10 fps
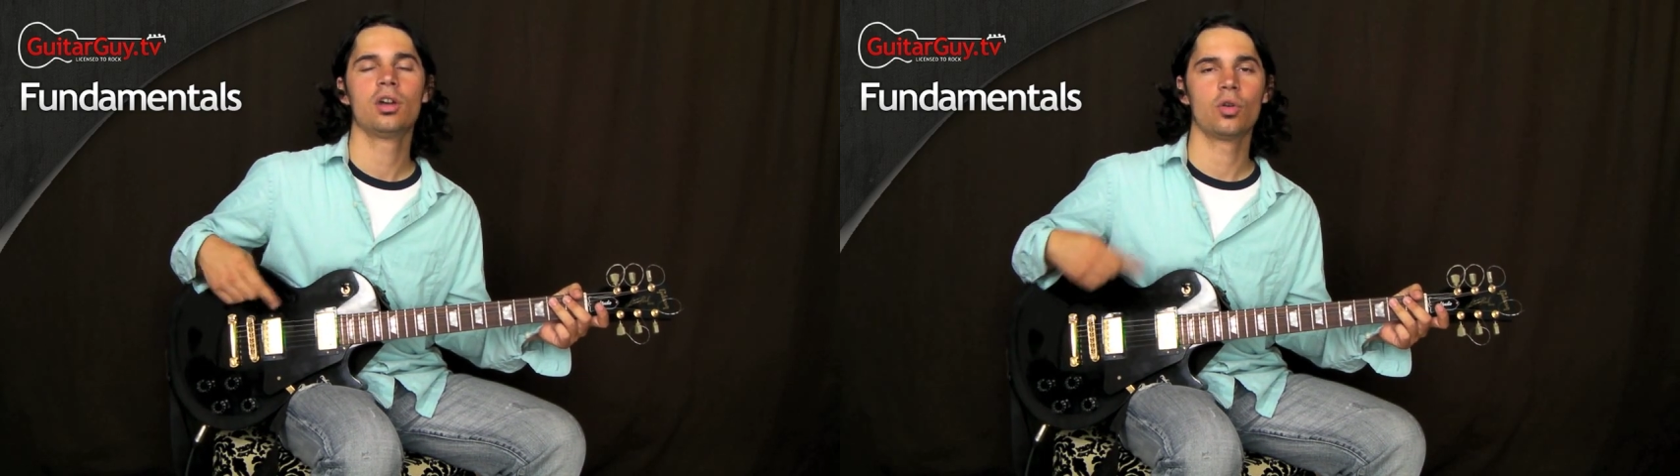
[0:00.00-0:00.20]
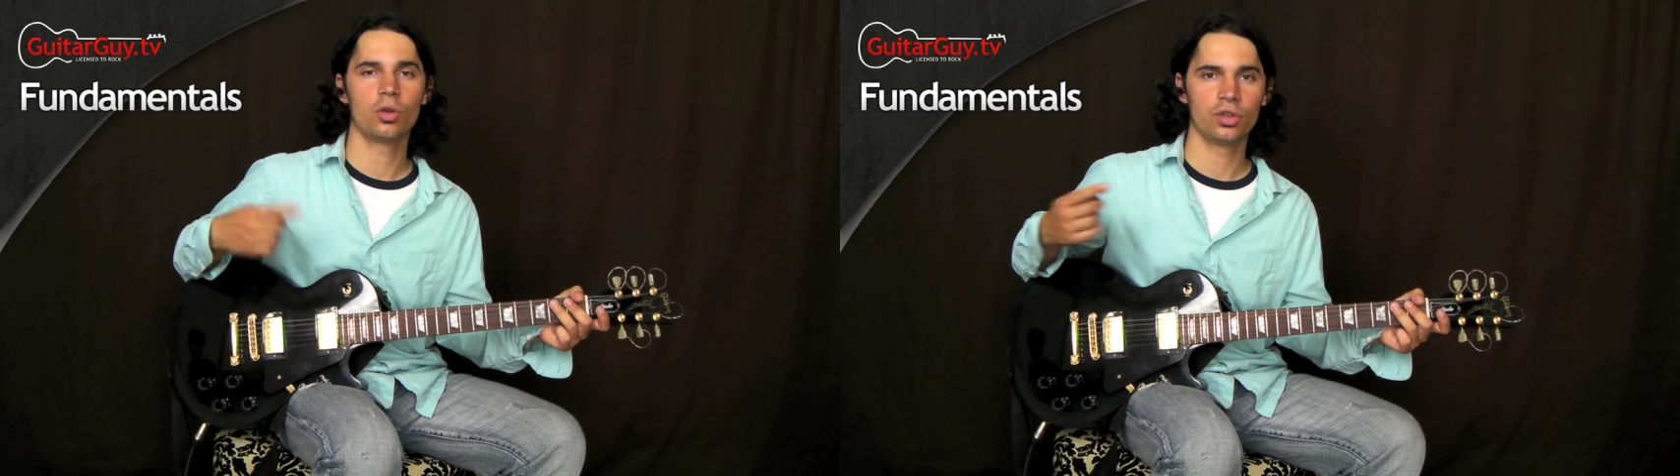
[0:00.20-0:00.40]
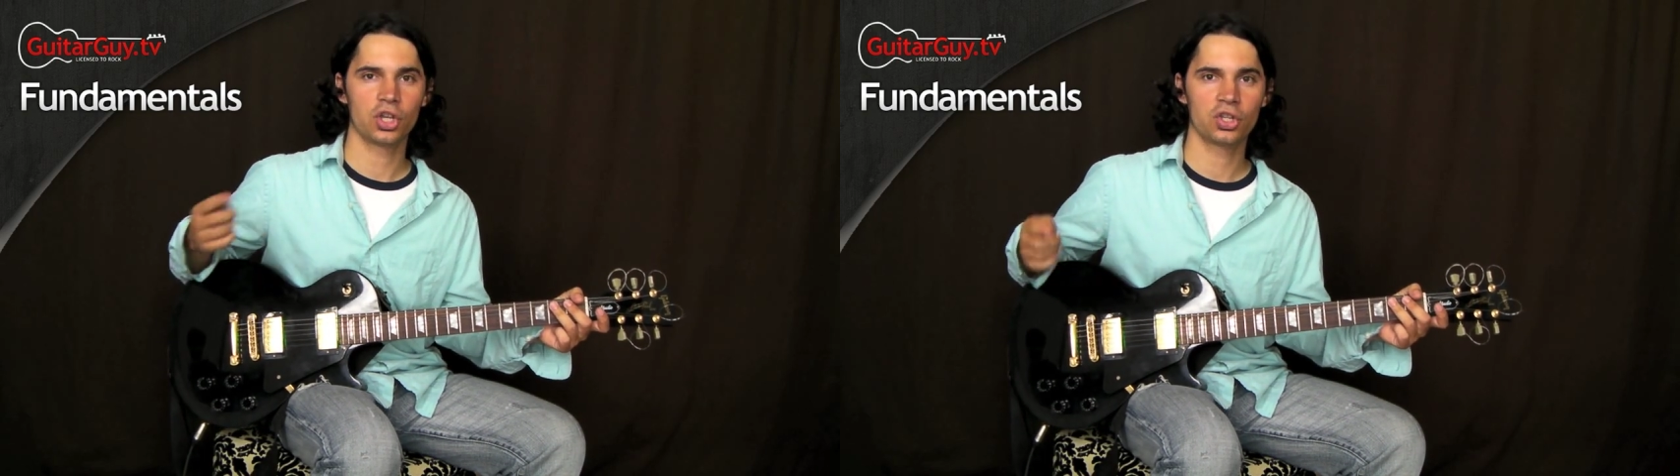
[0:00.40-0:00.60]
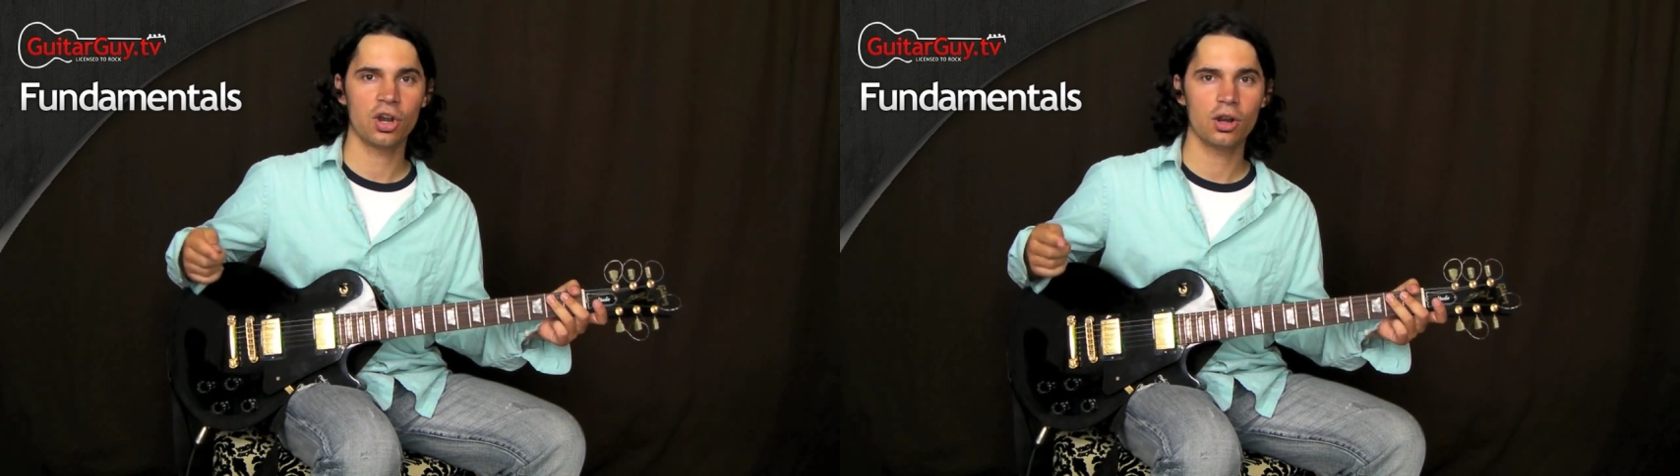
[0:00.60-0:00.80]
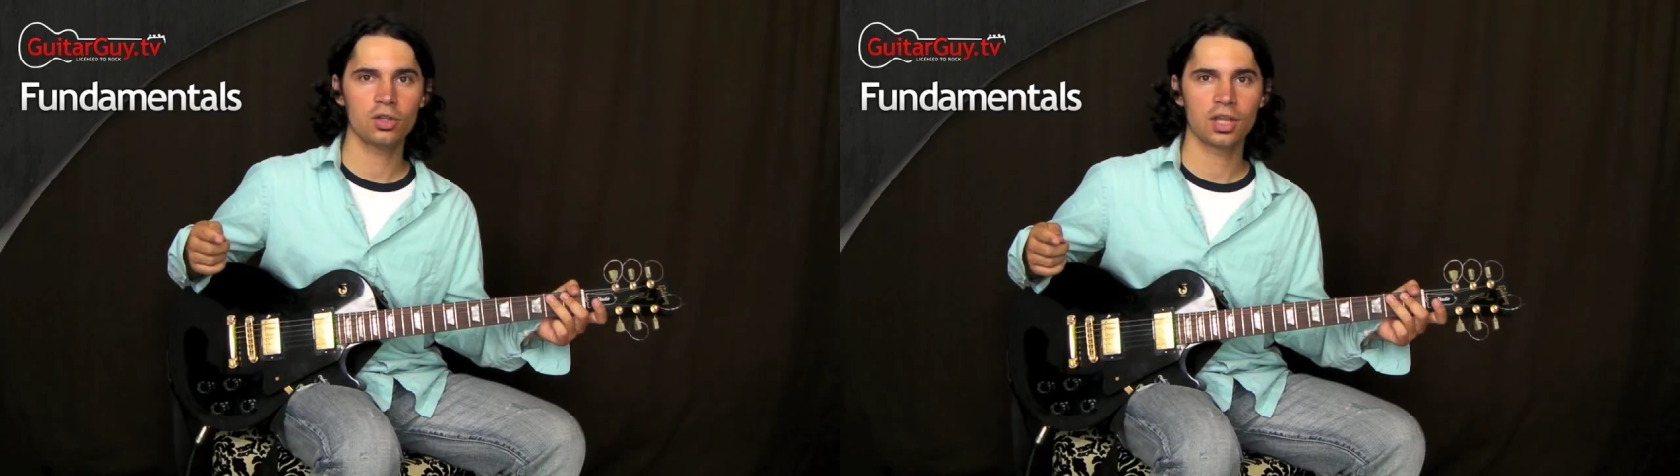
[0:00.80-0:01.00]
or in the
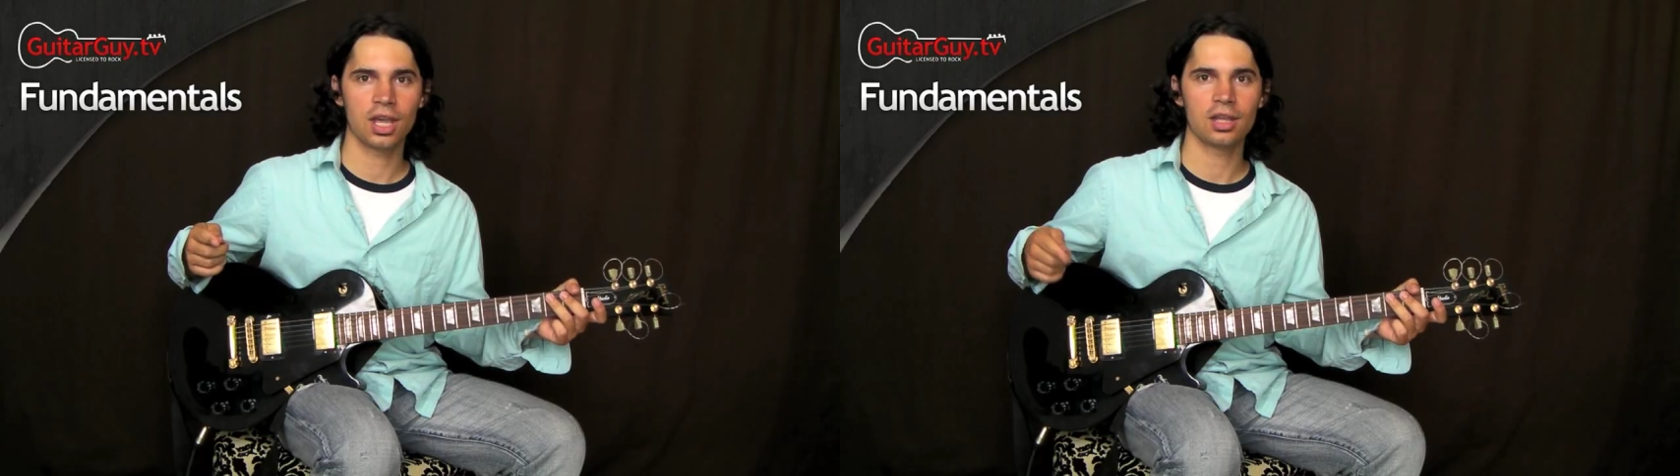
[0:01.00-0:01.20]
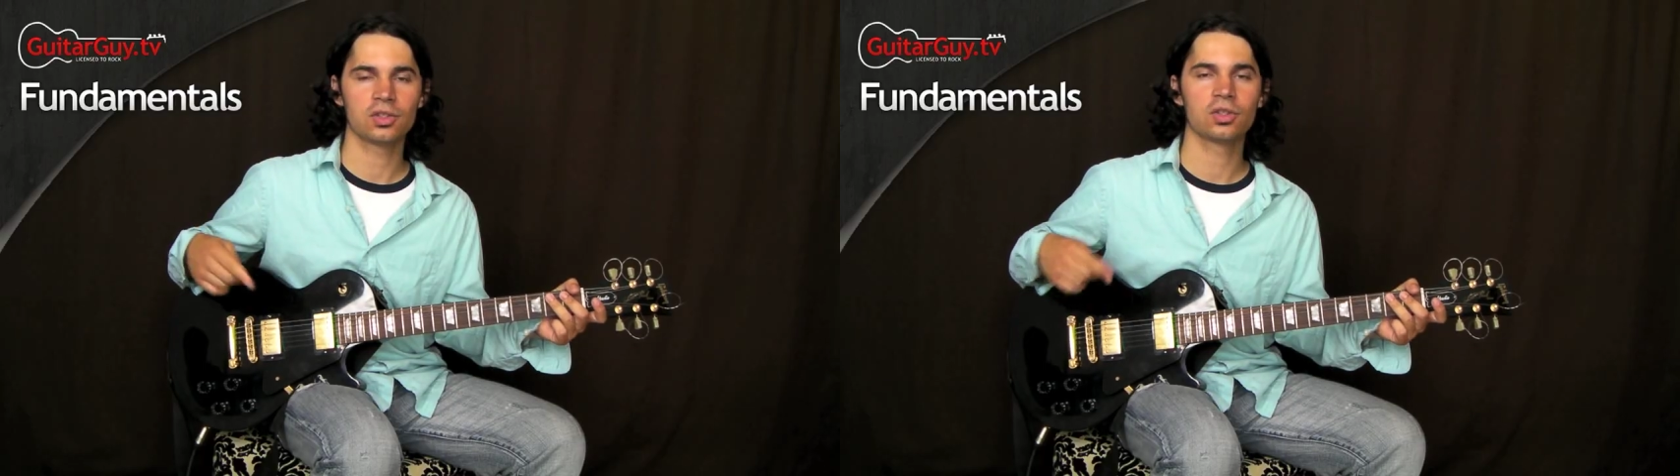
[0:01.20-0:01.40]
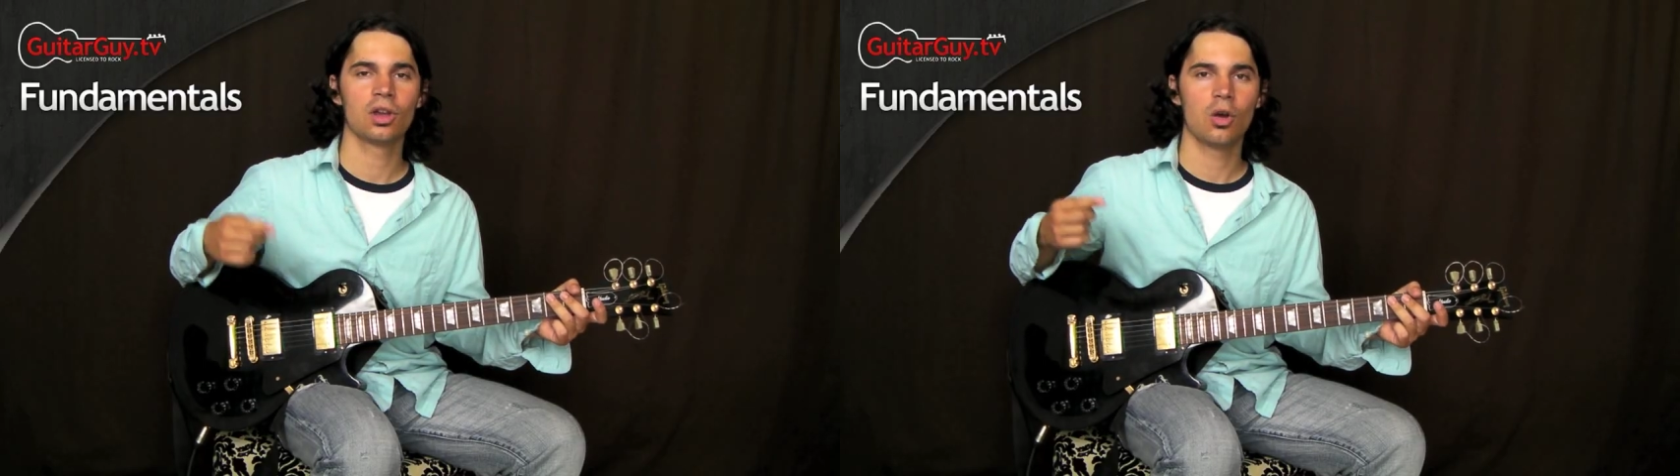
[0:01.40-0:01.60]
guitar's case,